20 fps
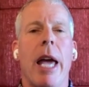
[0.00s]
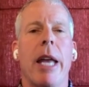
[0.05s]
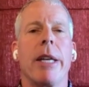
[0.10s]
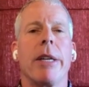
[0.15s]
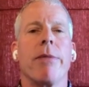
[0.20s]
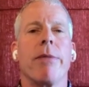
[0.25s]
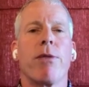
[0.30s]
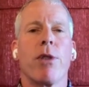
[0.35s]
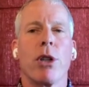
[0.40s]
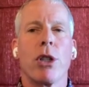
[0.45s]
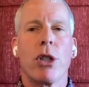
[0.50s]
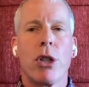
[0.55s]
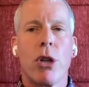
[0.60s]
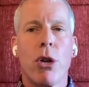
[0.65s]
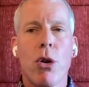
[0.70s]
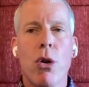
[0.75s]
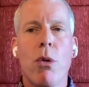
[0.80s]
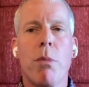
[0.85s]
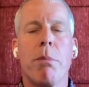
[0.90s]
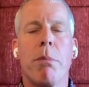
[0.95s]
And for
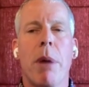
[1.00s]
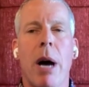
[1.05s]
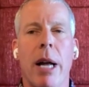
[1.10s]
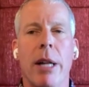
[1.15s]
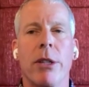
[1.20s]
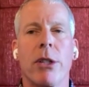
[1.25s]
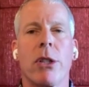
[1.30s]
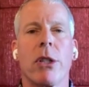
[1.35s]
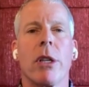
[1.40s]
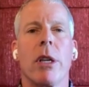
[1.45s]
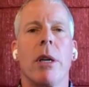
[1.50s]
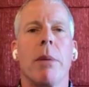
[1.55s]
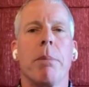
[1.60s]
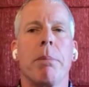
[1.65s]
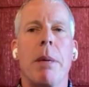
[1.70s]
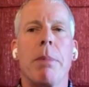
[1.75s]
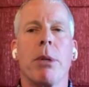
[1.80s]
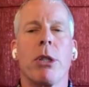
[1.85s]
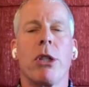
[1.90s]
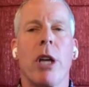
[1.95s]
2 months,
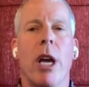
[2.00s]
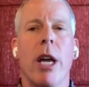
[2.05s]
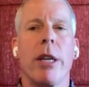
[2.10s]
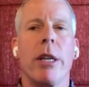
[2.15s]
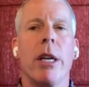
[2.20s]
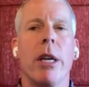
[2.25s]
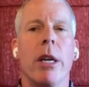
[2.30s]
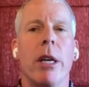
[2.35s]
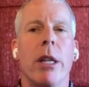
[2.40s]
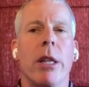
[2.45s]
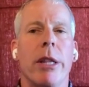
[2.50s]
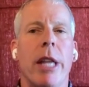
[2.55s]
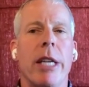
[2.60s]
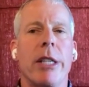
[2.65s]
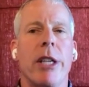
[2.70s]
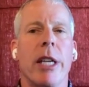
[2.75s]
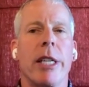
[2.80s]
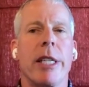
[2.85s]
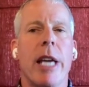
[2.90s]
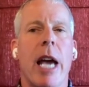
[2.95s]
they
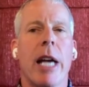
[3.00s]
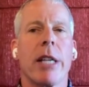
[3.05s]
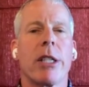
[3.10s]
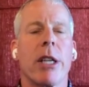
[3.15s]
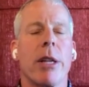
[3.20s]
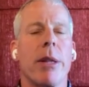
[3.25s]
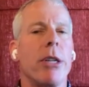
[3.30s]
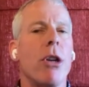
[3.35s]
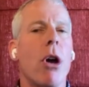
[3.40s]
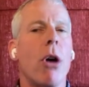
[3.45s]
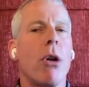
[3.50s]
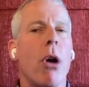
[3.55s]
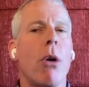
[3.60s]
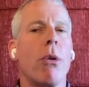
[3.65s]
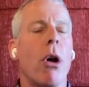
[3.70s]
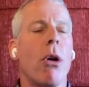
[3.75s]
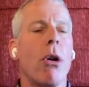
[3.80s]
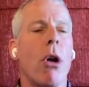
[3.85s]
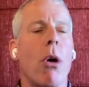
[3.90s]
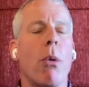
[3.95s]
said yes. And then, no,
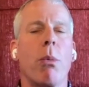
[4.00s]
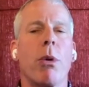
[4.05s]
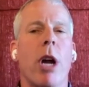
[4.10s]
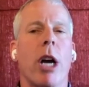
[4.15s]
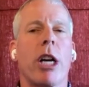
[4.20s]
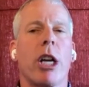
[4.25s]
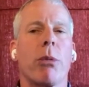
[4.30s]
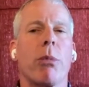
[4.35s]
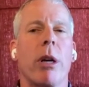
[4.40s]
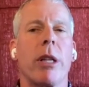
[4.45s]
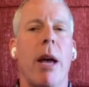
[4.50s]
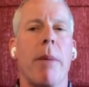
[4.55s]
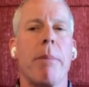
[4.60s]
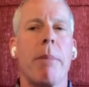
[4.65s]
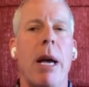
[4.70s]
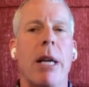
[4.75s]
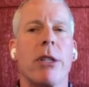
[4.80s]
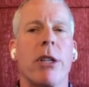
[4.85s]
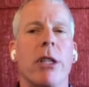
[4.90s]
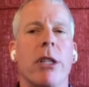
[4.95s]
we're not going to run that
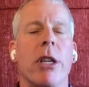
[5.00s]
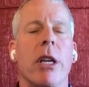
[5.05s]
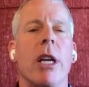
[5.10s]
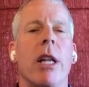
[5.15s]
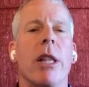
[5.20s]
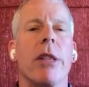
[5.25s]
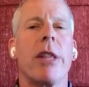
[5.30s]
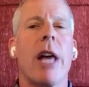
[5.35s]
message.